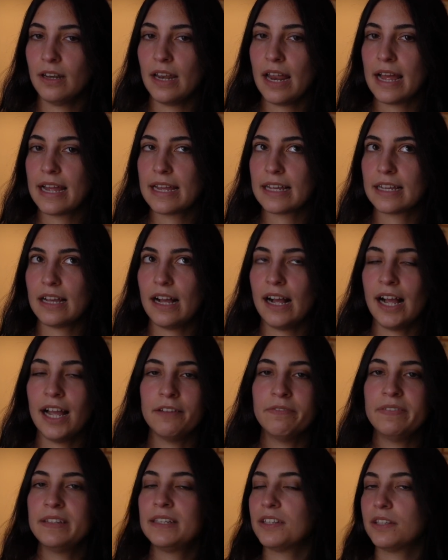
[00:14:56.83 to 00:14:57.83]
Like,
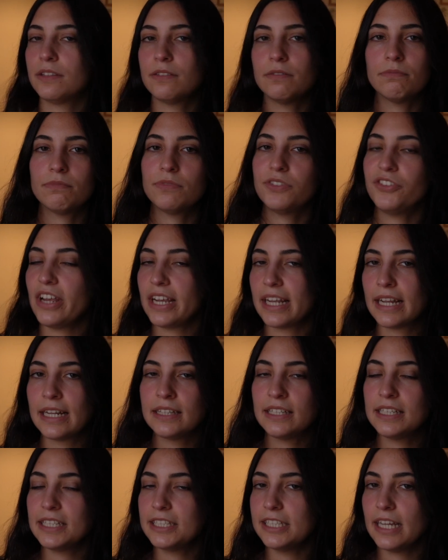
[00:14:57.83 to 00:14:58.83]
I've been
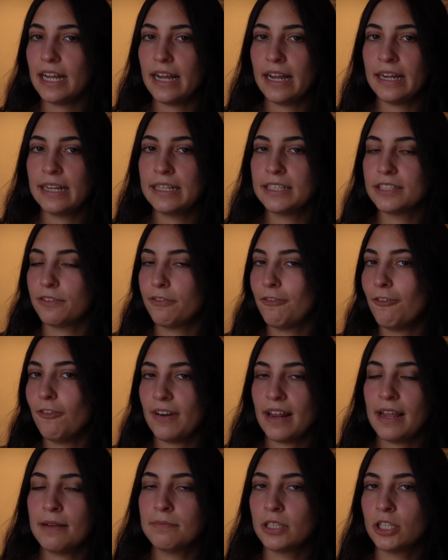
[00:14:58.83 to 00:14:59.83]
checking designs of
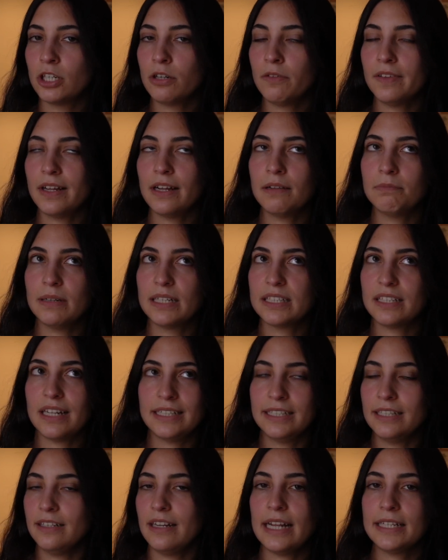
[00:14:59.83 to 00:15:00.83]
frames and all that, but I
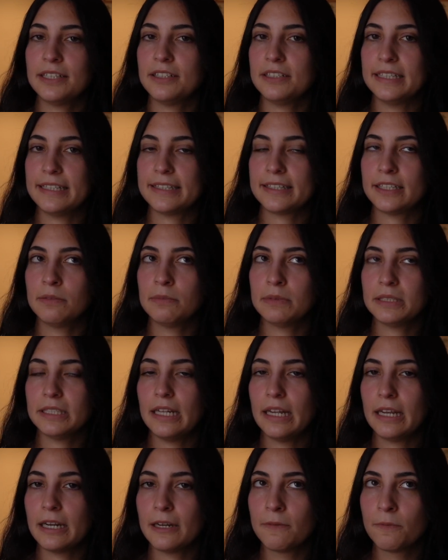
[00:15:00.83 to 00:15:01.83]
really like the systems,
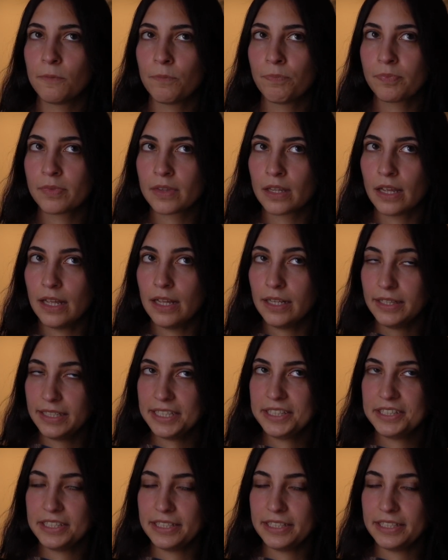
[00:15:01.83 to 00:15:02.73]
and this